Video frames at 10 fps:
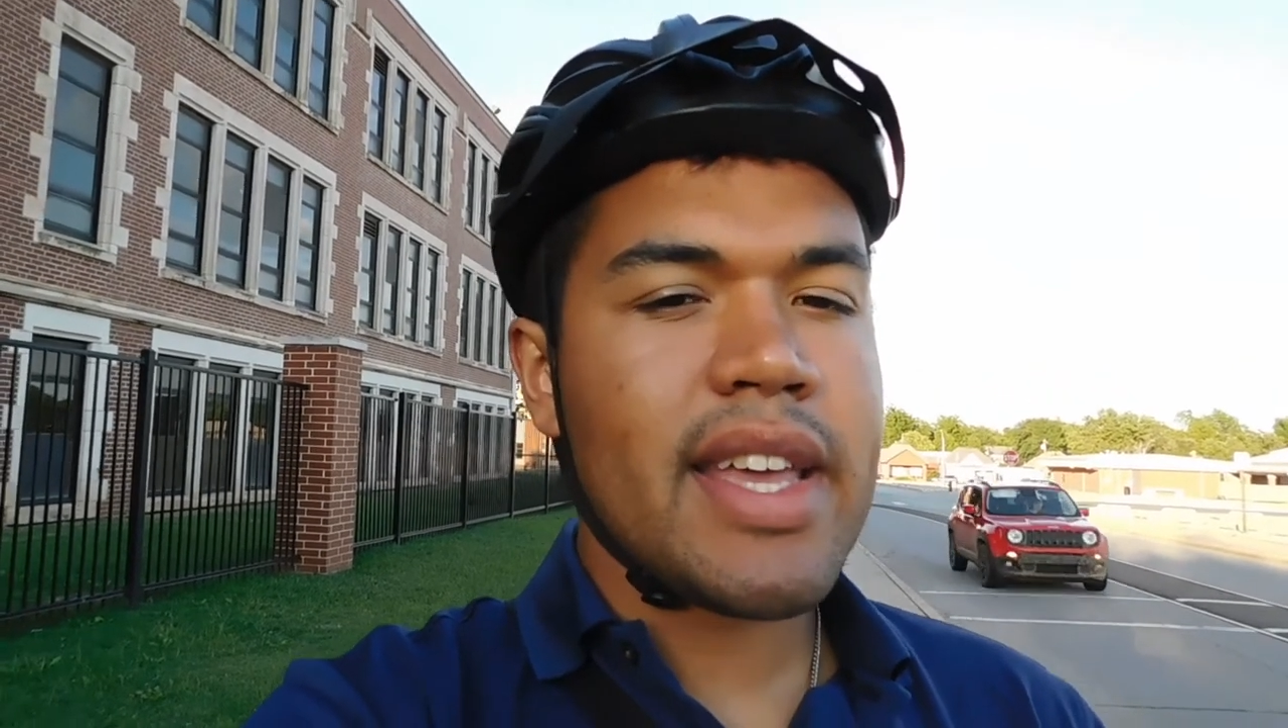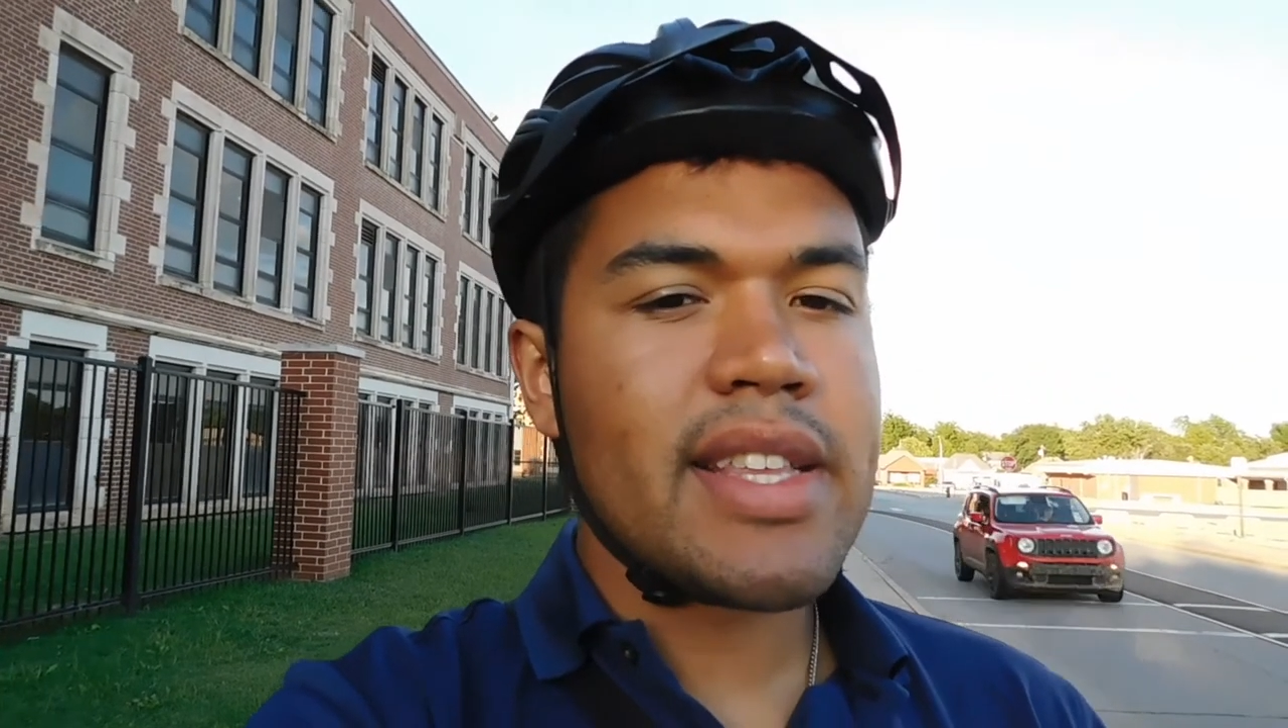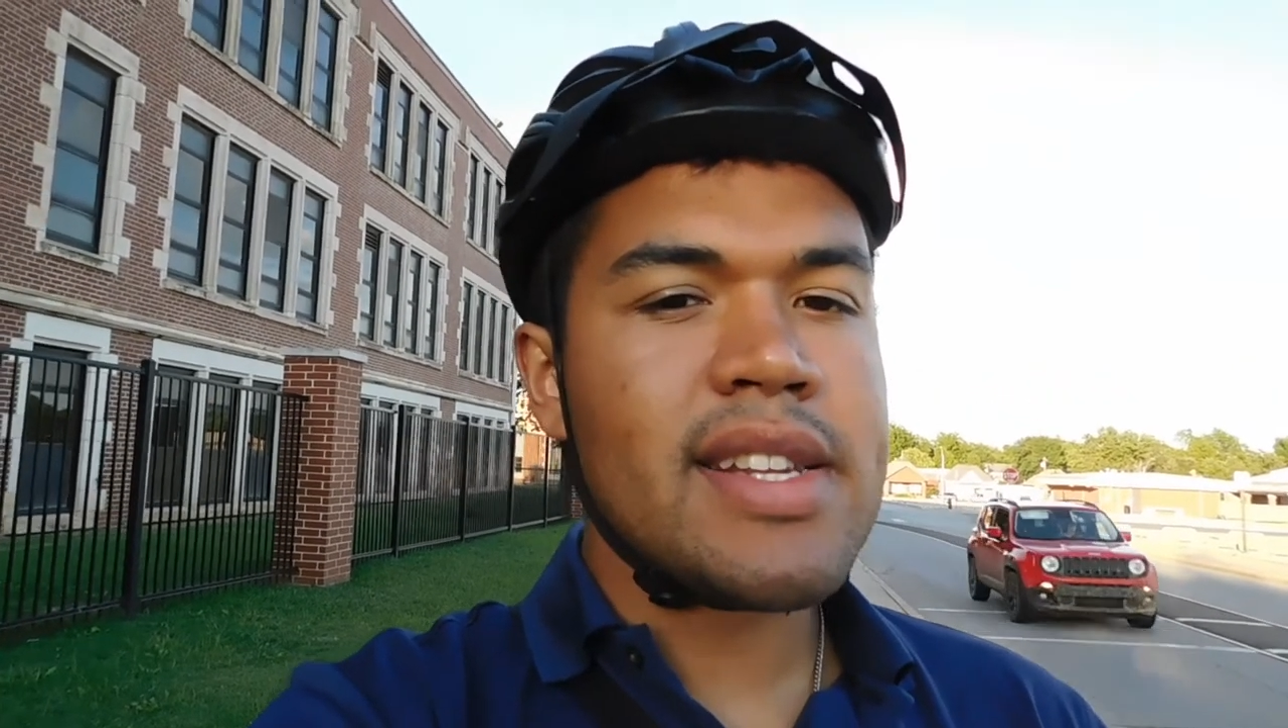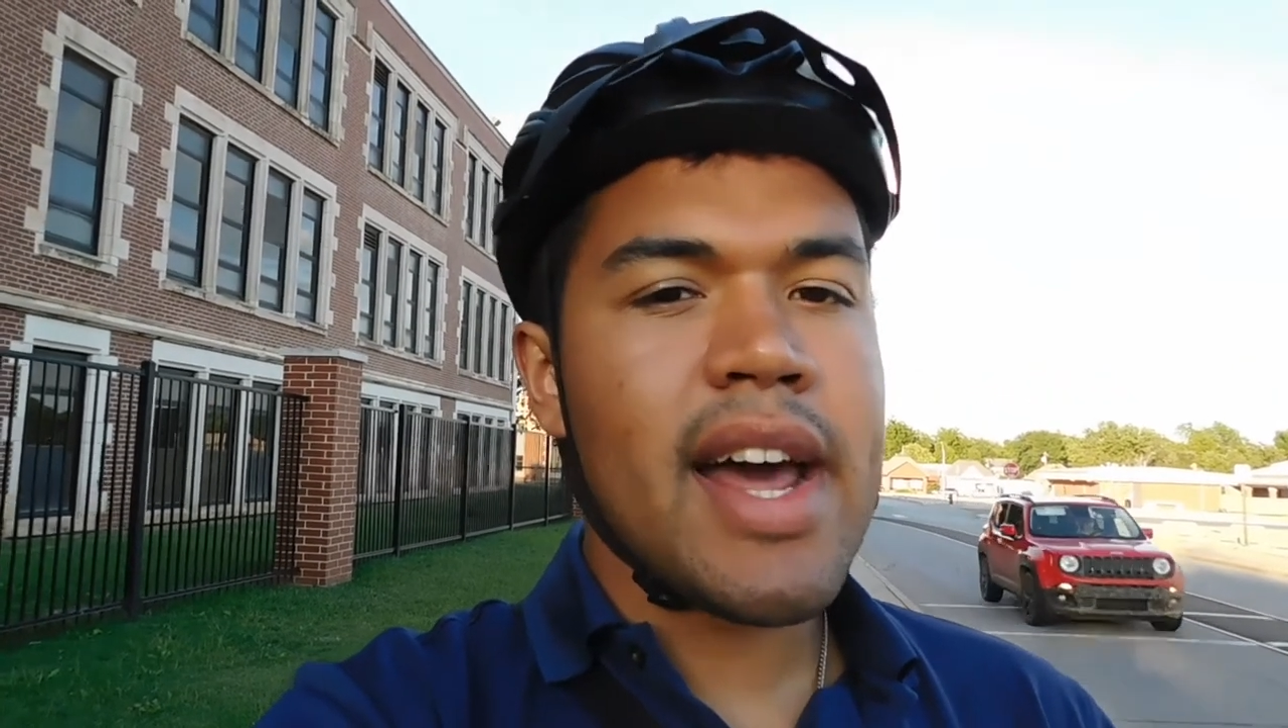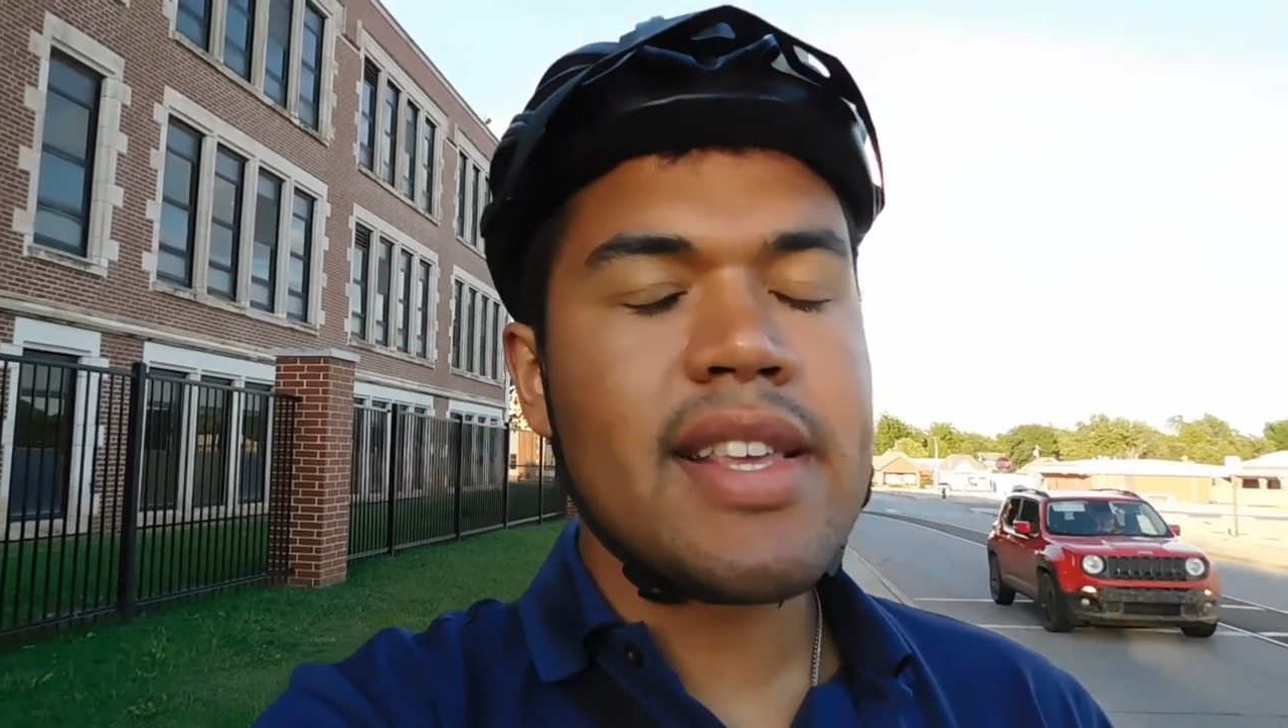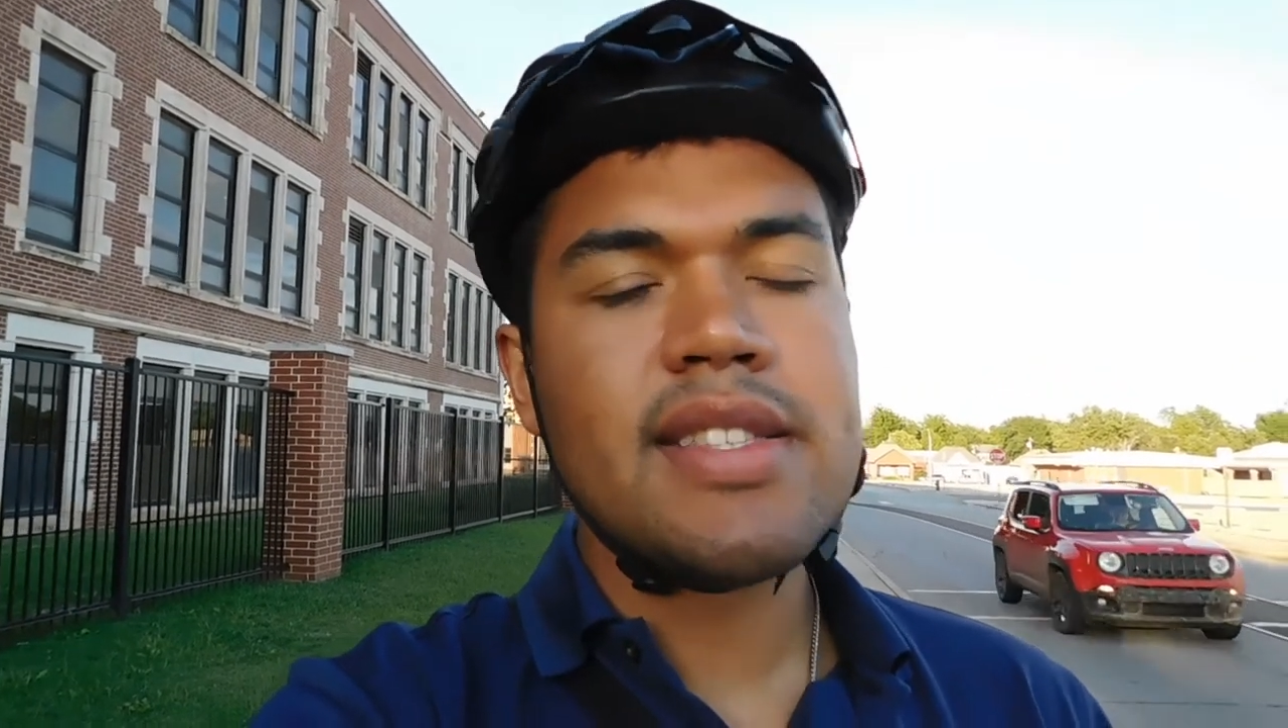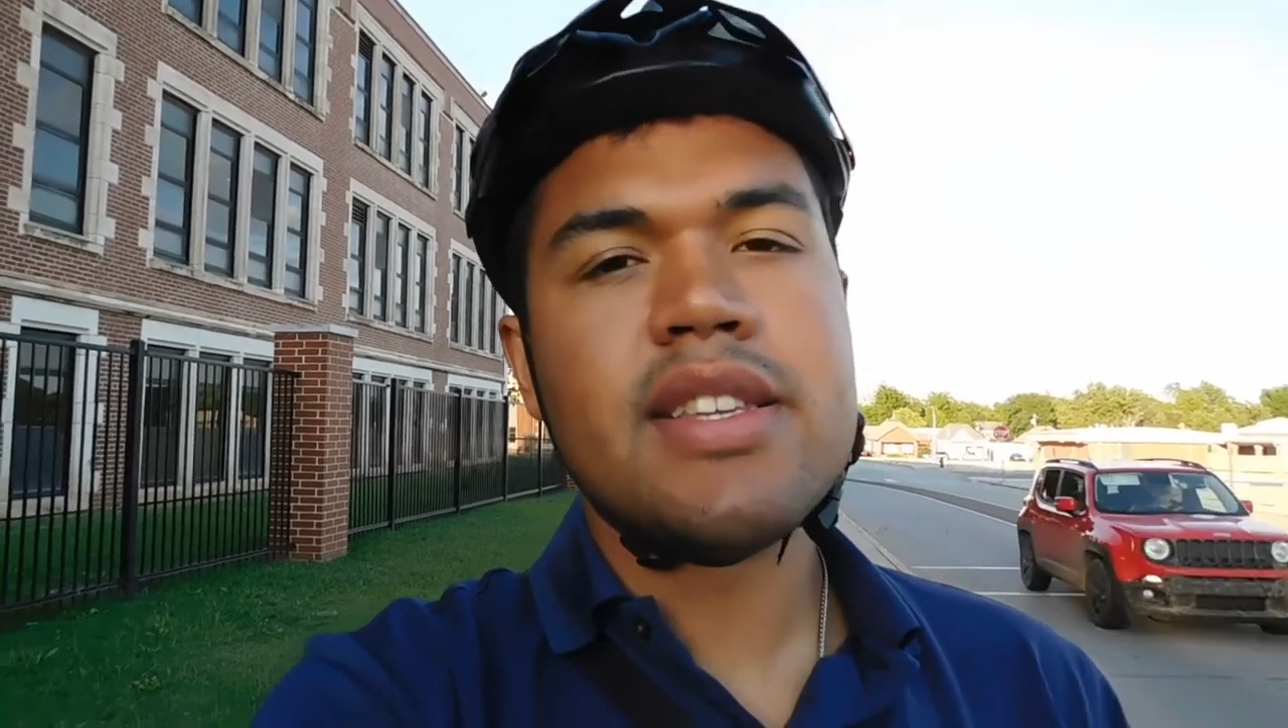it's nice